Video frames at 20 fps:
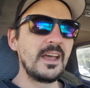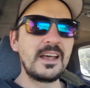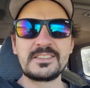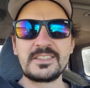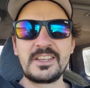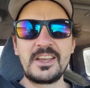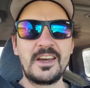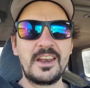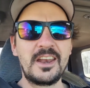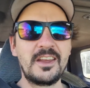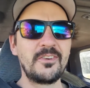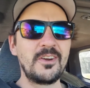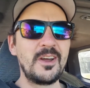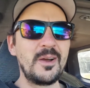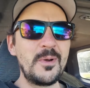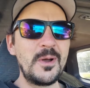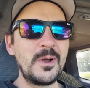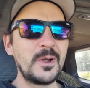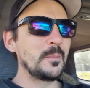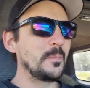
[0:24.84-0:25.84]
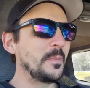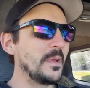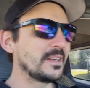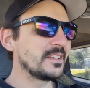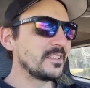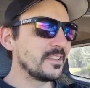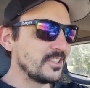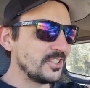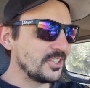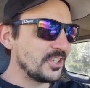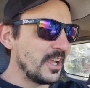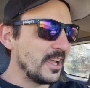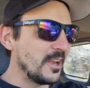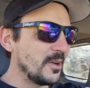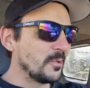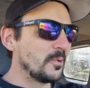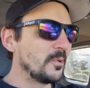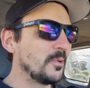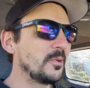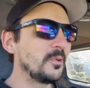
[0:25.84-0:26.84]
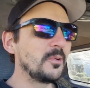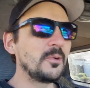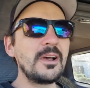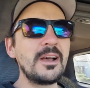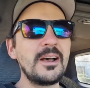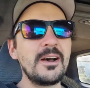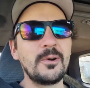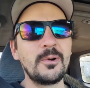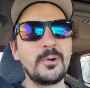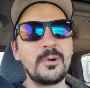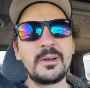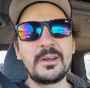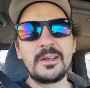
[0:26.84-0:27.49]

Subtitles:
it going, everyone? Welcome back to the channel. Well,